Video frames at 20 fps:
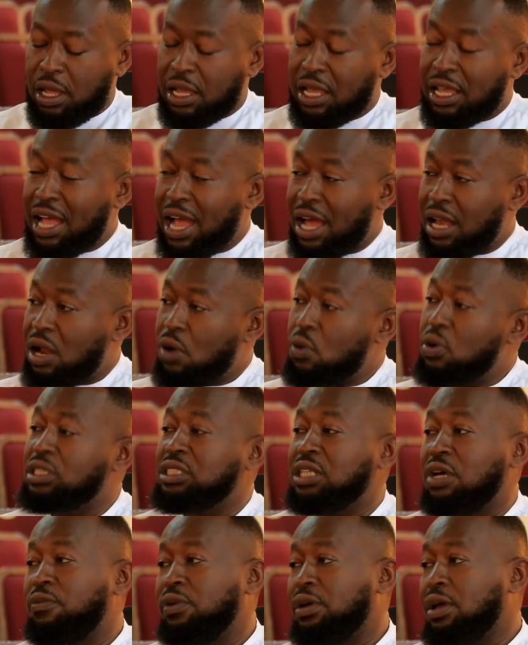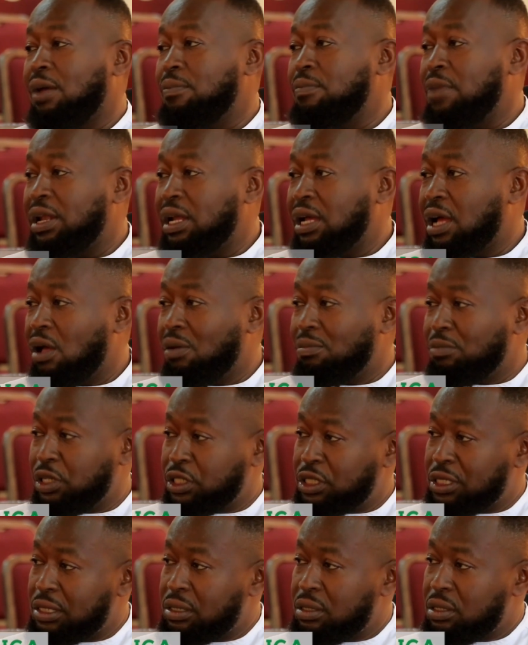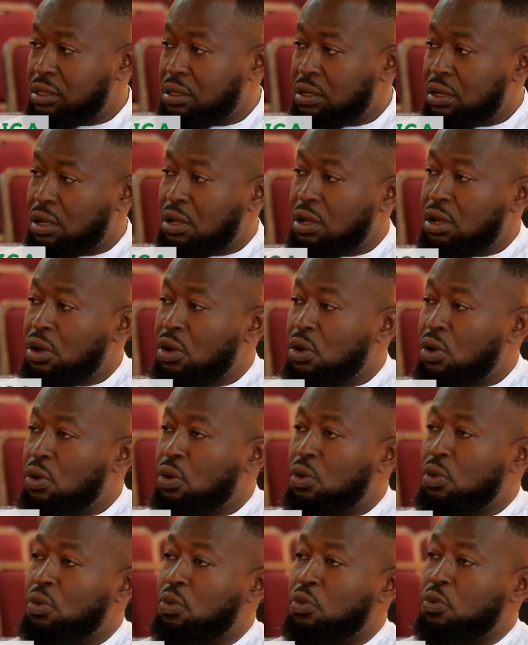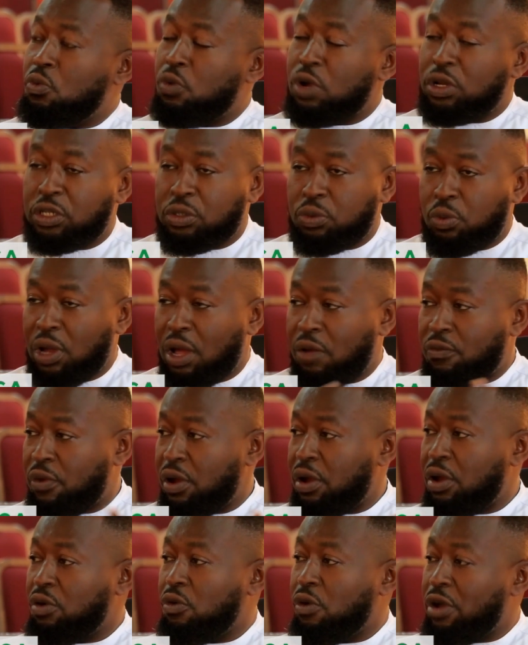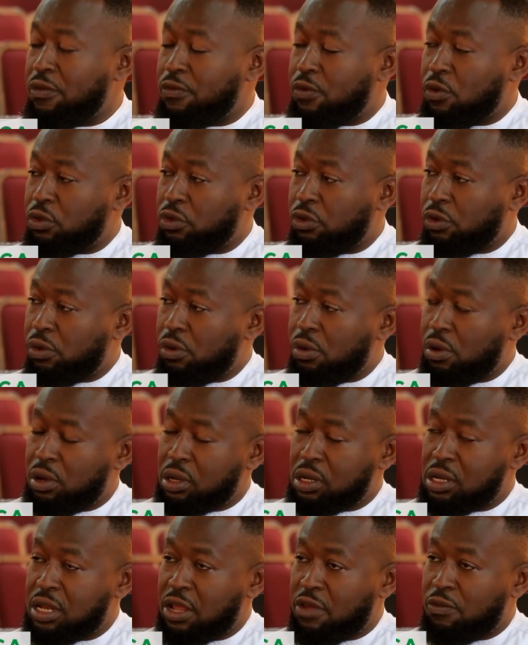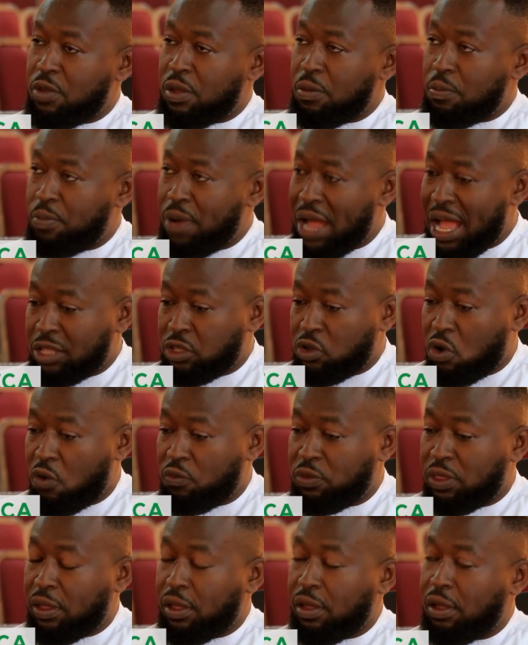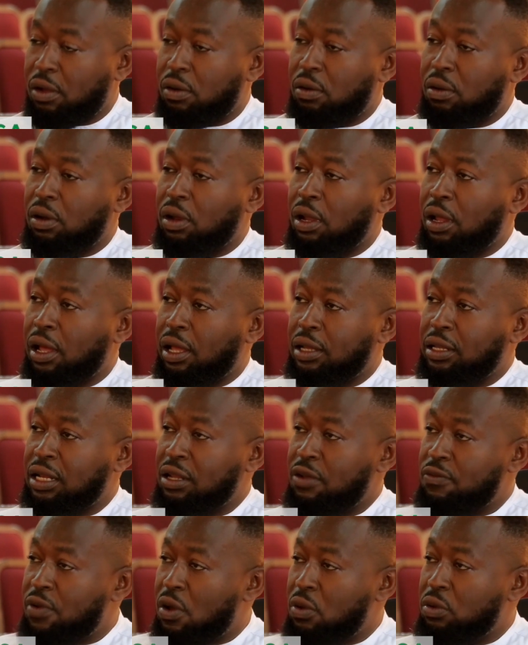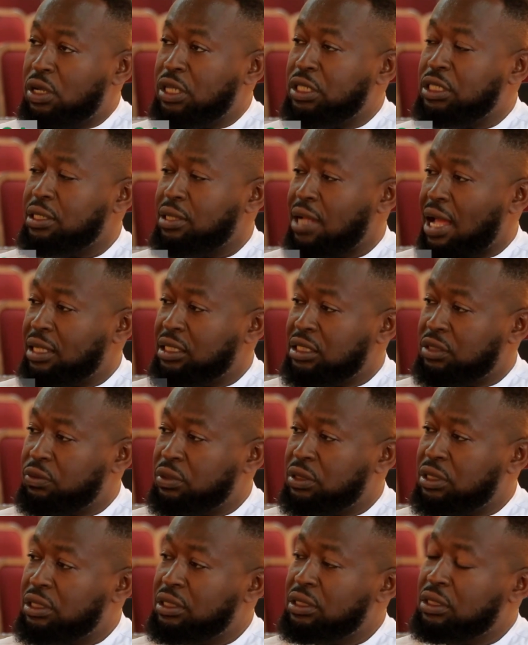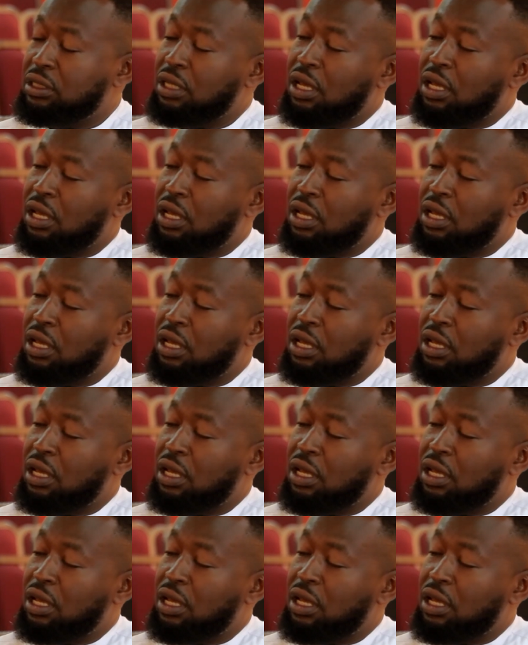Ghana West Africa Medical Mission, which we are very grateful to. They've been part of the Dada Foundation activities.